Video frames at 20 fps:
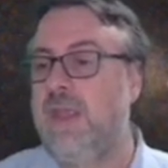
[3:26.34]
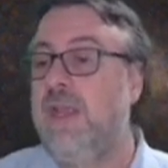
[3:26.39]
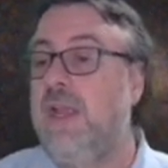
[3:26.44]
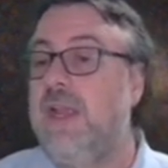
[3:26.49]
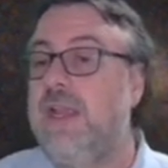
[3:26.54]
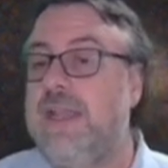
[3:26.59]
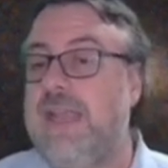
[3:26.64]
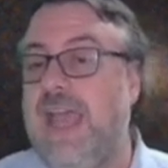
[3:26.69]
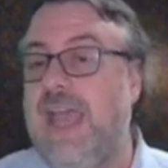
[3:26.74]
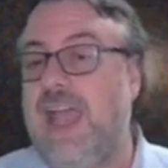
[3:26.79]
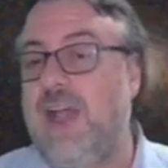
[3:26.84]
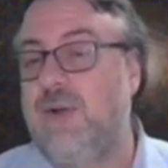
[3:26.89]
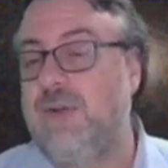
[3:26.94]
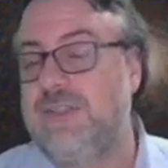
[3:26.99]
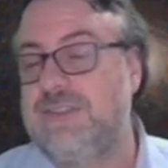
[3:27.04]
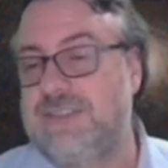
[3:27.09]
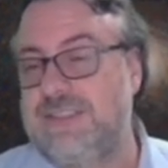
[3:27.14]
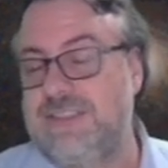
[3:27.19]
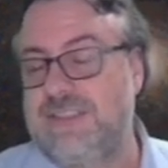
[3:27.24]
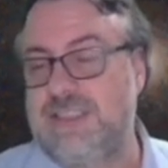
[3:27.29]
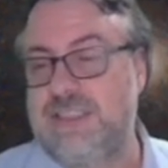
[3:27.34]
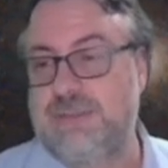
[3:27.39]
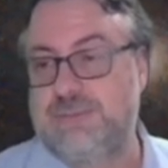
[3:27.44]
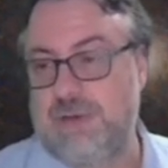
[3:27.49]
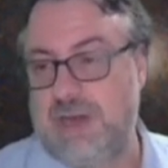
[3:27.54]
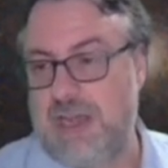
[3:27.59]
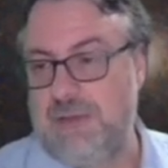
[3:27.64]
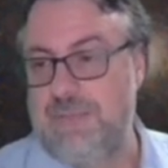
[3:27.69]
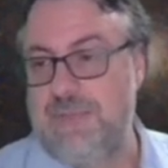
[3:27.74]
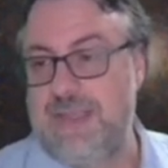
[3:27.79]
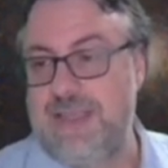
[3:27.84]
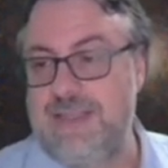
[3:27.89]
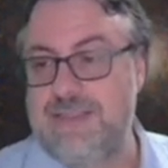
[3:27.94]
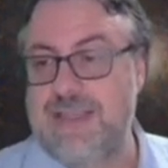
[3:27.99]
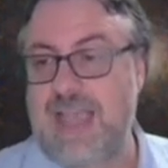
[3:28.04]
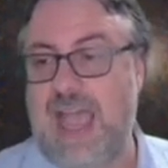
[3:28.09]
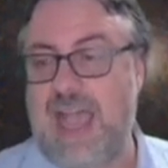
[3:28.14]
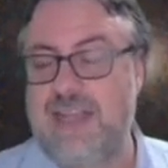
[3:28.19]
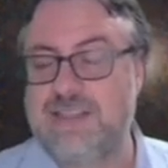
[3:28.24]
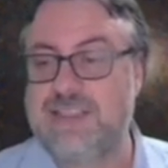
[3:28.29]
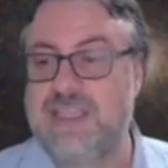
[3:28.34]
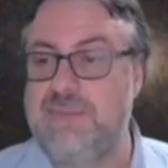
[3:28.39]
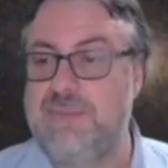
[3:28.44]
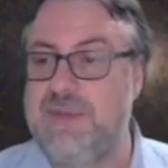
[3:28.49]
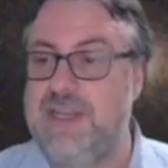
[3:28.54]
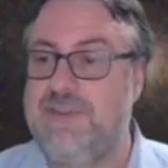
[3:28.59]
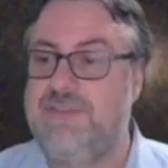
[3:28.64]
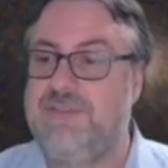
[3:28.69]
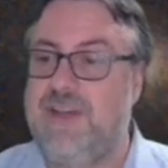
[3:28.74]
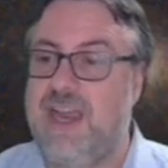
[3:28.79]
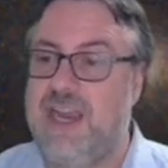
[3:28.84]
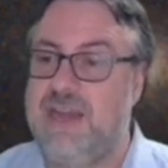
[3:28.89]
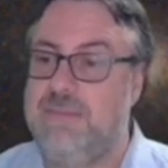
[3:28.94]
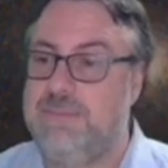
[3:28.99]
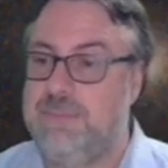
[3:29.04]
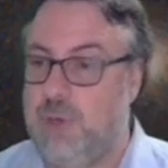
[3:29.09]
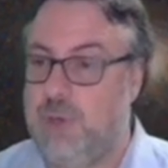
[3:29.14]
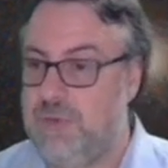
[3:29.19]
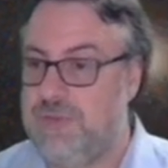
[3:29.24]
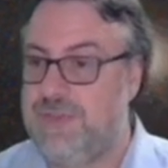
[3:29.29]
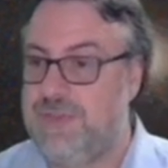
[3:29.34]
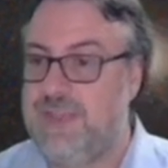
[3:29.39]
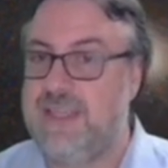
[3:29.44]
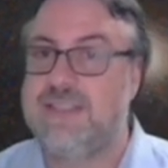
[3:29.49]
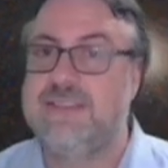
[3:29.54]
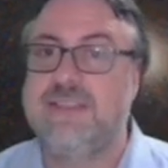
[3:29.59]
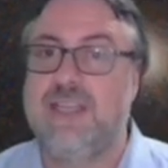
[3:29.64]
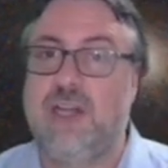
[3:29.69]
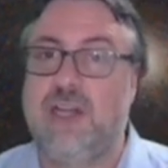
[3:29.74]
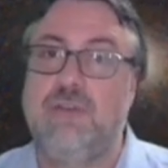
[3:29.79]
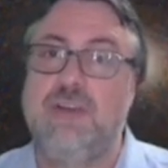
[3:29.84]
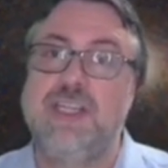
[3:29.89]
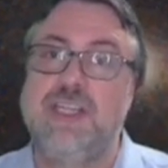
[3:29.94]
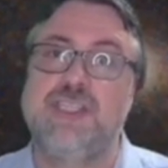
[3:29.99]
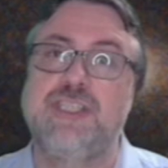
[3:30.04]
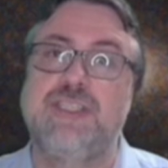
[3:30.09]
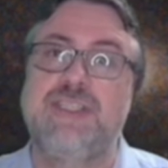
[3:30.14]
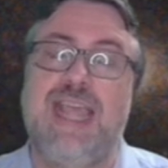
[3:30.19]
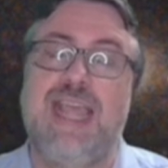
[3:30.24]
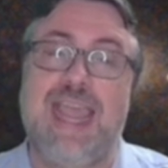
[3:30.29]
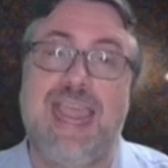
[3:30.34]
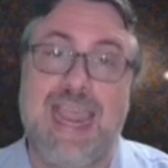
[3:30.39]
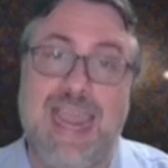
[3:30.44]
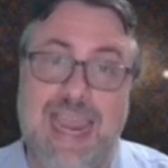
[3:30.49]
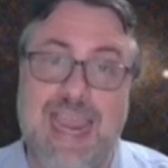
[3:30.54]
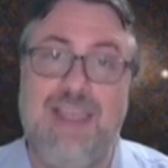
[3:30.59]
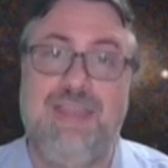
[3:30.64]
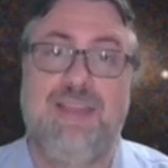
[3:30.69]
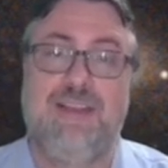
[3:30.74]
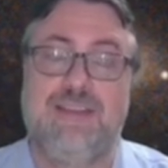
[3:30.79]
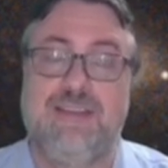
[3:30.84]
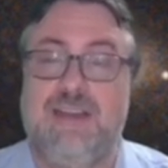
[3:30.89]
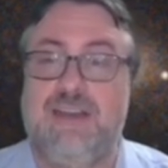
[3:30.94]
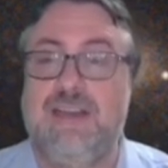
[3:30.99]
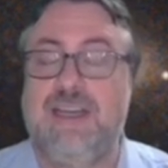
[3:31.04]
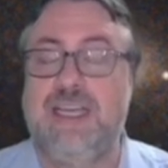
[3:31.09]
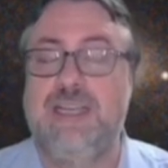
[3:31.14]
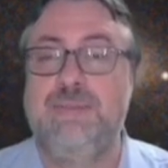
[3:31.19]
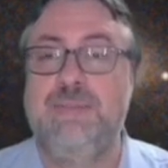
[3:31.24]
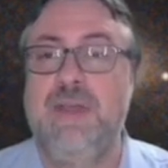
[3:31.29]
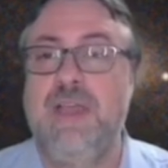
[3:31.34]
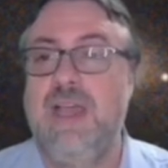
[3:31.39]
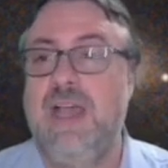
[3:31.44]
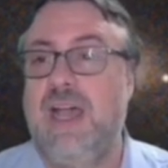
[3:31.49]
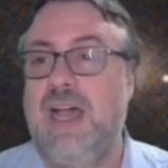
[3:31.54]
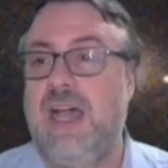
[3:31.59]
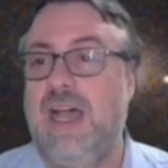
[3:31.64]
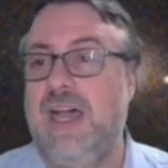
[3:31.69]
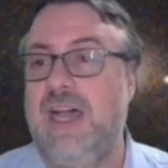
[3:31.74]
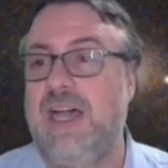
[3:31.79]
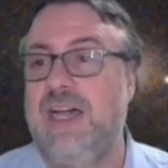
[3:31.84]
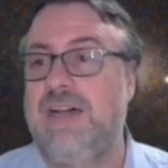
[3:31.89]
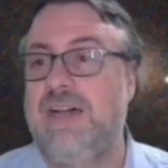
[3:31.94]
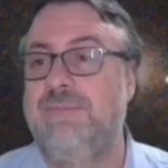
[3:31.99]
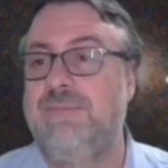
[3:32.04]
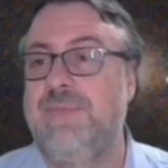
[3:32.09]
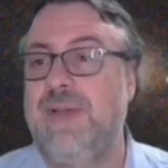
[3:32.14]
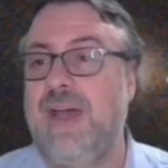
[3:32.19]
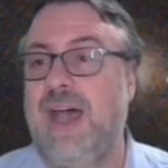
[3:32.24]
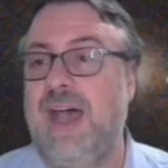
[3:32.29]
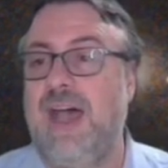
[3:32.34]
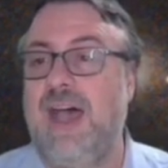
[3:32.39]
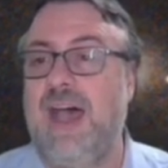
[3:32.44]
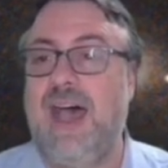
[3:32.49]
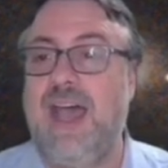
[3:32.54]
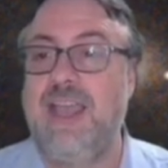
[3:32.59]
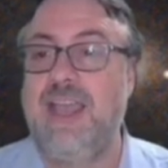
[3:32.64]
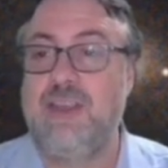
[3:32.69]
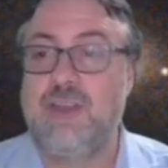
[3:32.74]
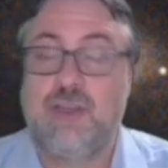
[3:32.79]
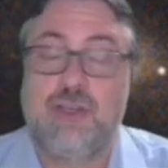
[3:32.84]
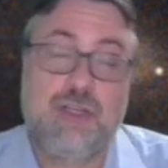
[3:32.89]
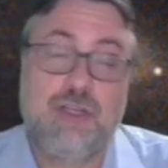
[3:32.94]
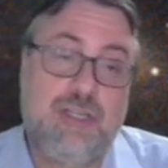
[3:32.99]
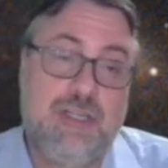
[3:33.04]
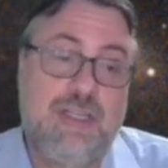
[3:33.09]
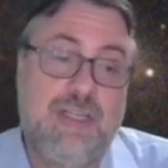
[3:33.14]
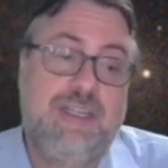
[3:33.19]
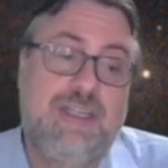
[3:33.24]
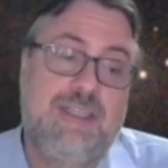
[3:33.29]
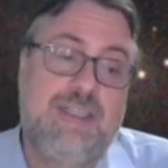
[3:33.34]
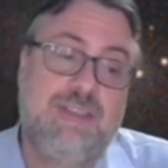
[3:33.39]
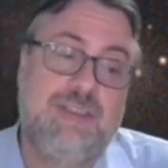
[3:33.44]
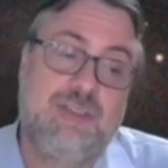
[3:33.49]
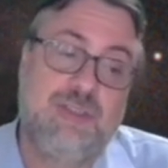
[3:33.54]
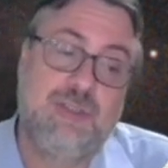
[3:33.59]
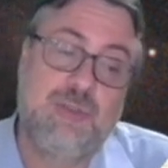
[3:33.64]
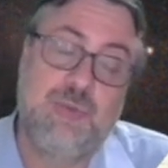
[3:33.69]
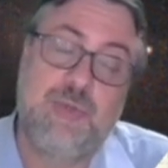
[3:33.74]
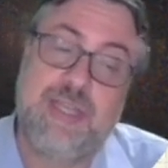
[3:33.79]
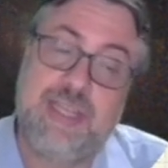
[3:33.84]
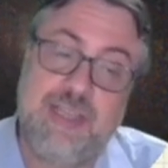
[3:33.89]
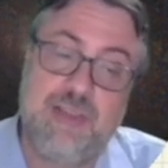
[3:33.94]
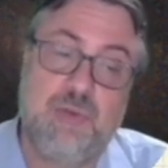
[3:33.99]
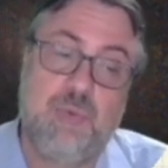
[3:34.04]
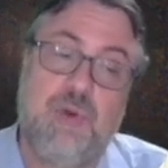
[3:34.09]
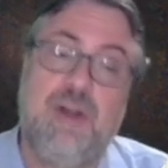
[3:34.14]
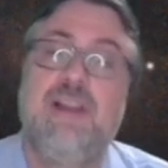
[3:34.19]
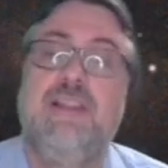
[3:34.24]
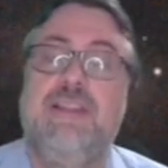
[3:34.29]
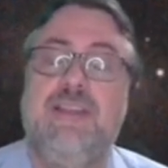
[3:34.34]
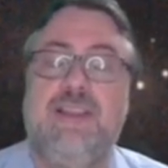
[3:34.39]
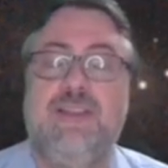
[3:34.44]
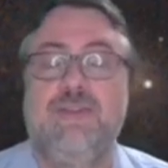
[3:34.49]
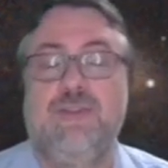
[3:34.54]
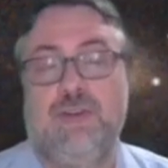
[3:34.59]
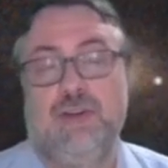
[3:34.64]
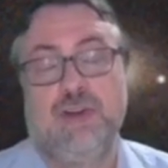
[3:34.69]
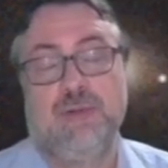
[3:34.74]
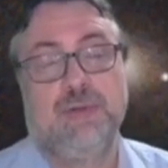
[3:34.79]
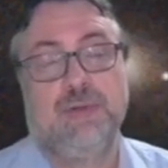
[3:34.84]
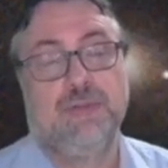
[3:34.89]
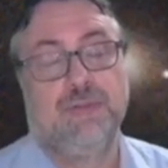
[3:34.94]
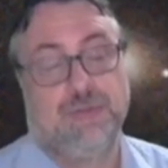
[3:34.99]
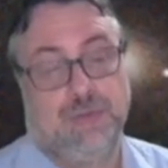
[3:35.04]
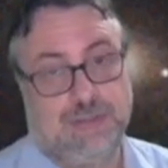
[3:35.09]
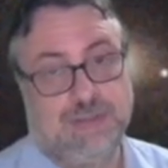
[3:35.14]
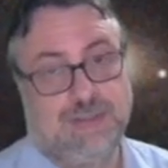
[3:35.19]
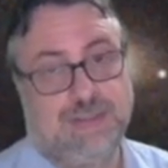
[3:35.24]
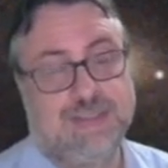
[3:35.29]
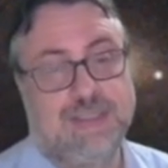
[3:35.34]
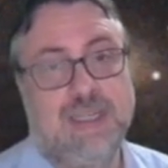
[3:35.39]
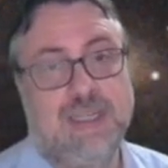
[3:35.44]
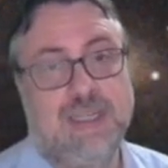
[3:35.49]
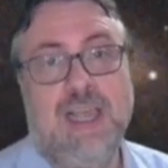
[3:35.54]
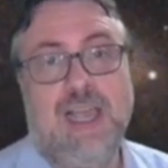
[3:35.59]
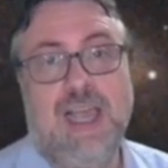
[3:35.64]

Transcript: Now, since this problem is asking me to find both the acceleration and the time, I could do either one of these variables first.